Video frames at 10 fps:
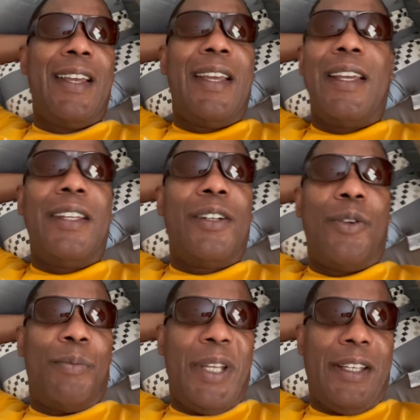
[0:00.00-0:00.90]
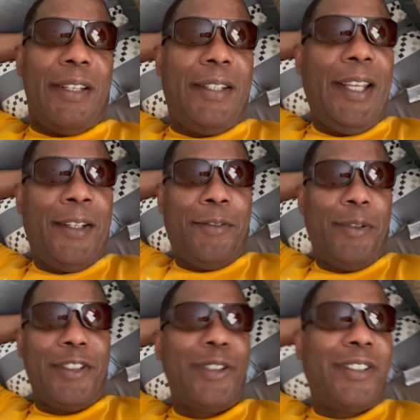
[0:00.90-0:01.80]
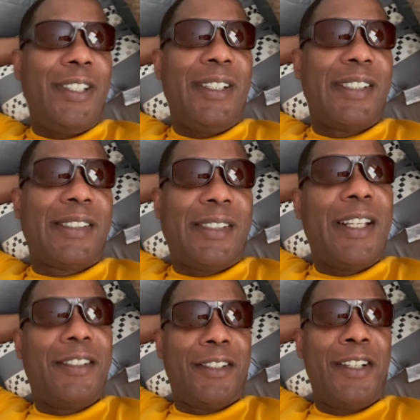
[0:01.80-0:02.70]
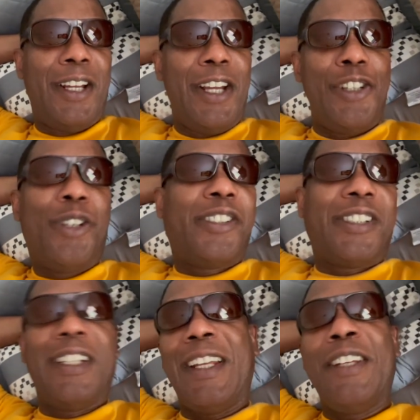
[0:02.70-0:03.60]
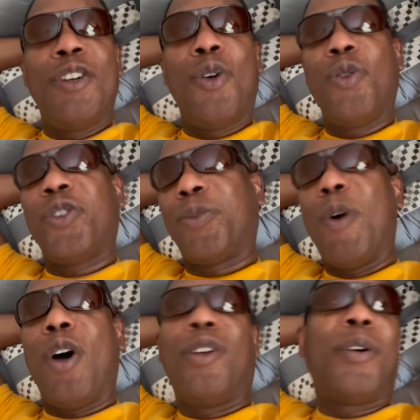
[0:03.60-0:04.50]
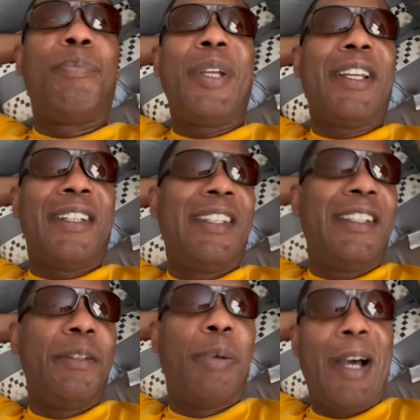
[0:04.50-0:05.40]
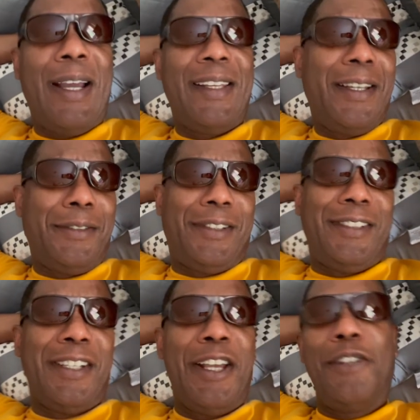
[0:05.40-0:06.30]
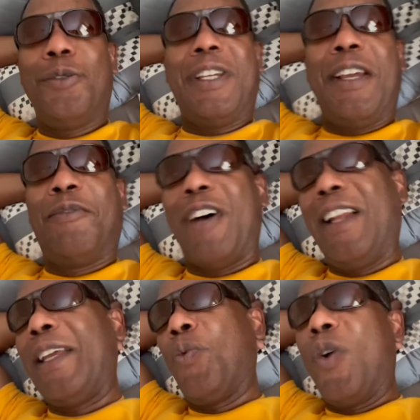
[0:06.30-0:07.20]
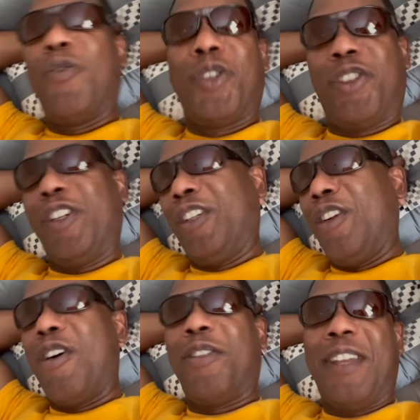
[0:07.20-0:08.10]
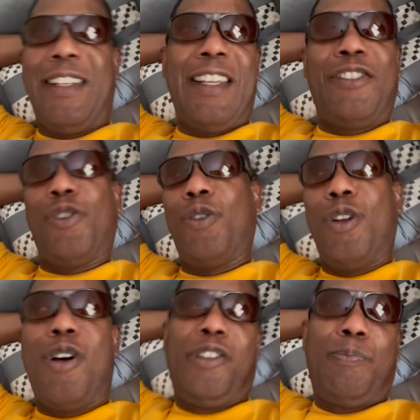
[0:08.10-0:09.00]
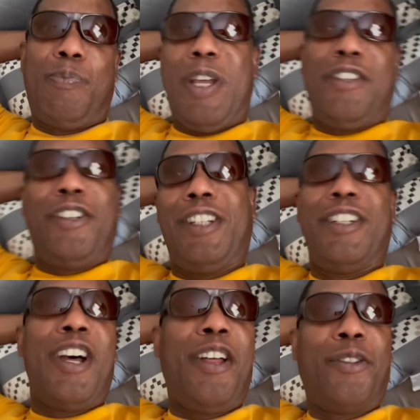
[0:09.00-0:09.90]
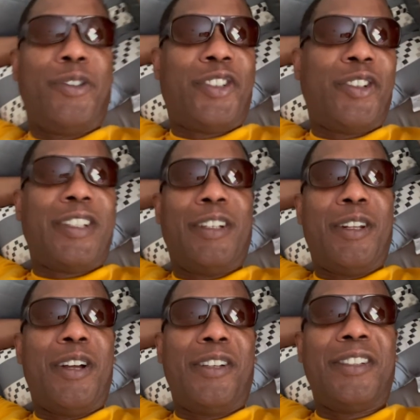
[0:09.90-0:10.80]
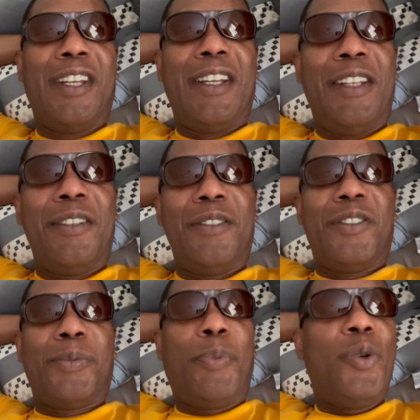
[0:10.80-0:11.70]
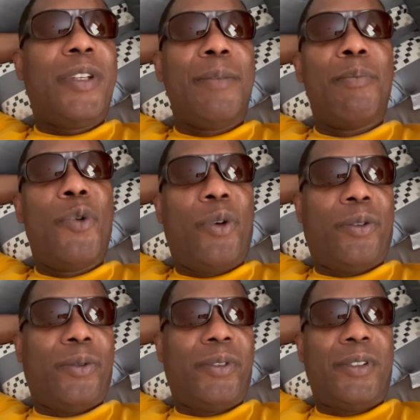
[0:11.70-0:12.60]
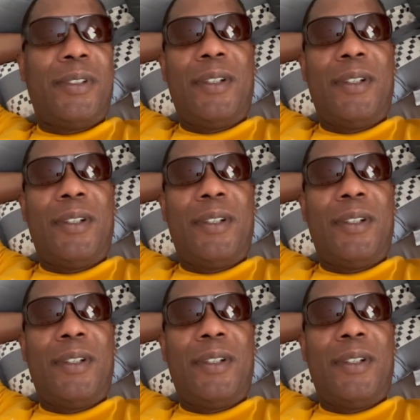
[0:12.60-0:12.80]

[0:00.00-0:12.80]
It don't make a difference. You're still a sinner. Your sin ain't no smaller or bigger than anybody else's. You can't violate one restricted law and think that your law's better than the other restricted laws. Spooky mortals.